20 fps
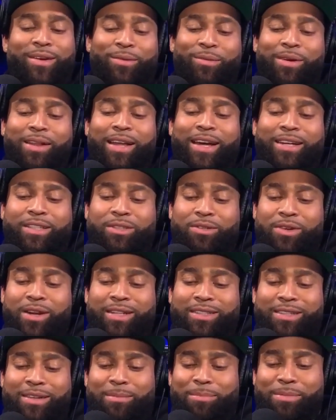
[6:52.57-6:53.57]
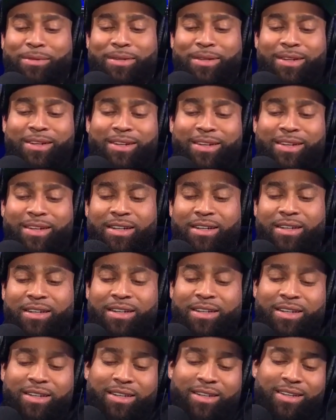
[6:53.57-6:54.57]
Relax, grasshopper.
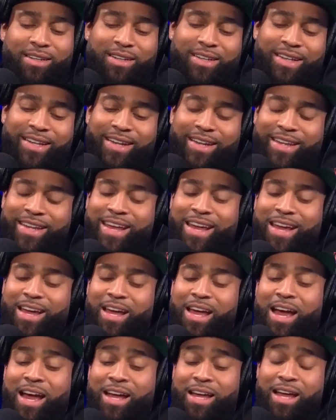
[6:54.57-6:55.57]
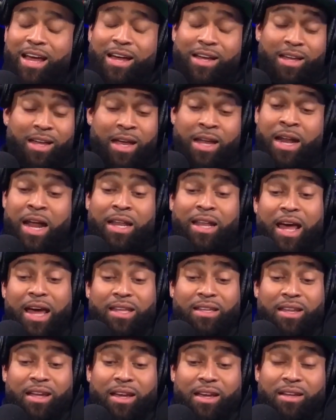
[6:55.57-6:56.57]
Yeah, I
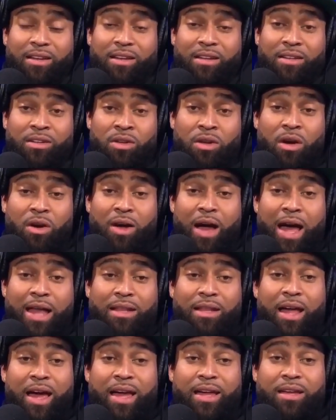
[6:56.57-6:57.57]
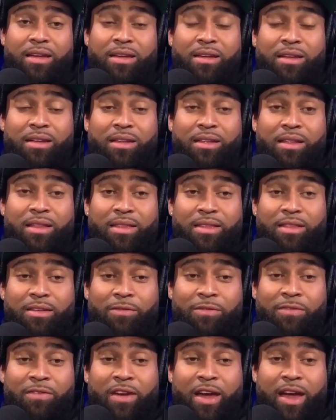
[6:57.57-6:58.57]
like that. I like the
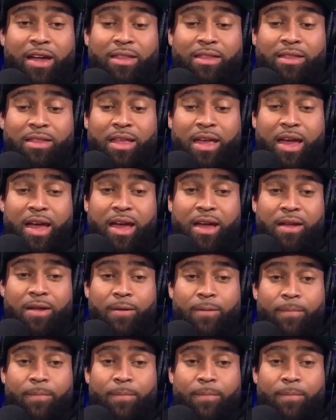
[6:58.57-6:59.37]
fact that